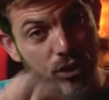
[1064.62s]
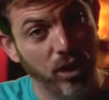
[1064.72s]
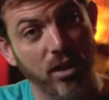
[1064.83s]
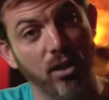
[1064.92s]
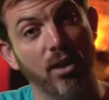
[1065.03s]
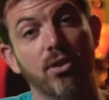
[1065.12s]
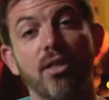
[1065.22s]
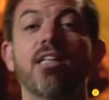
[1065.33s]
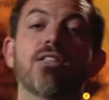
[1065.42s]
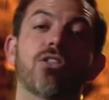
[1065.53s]
checking out the
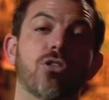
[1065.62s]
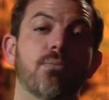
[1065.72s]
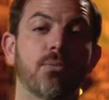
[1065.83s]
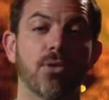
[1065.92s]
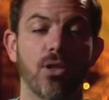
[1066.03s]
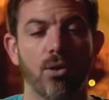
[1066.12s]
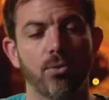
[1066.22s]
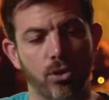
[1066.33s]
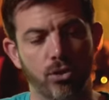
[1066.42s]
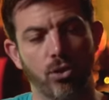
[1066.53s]
link in the description
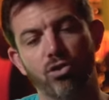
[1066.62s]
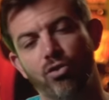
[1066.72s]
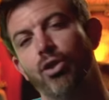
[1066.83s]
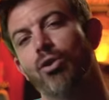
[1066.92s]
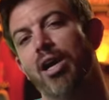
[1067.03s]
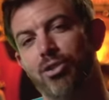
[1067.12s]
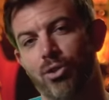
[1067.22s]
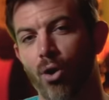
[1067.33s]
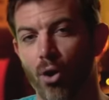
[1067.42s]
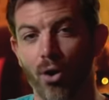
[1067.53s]
below to search for your next
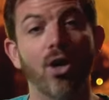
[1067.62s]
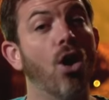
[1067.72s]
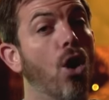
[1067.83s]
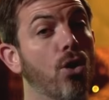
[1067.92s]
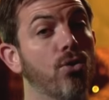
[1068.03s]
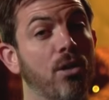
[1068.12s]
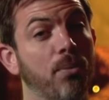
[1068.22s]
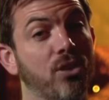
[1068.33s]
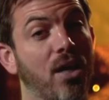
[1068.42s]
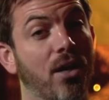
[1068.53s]
car.
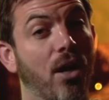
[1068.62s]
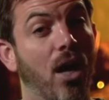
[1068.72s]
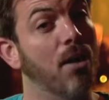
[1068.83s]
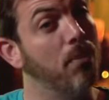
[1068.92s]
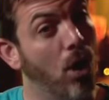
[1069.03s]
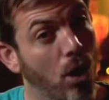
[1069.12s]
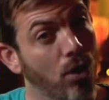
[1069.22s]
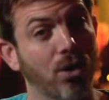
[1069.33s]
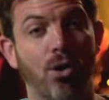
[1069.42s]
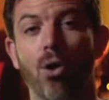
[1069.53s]
AutoTempest.com,
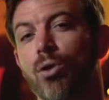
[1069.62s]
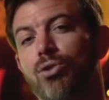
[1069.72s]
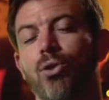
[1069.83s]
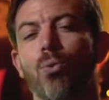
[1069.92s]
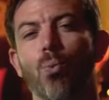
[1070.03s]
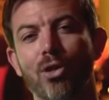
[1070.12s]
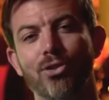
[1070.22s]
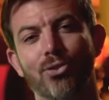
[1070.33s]
all the cars, one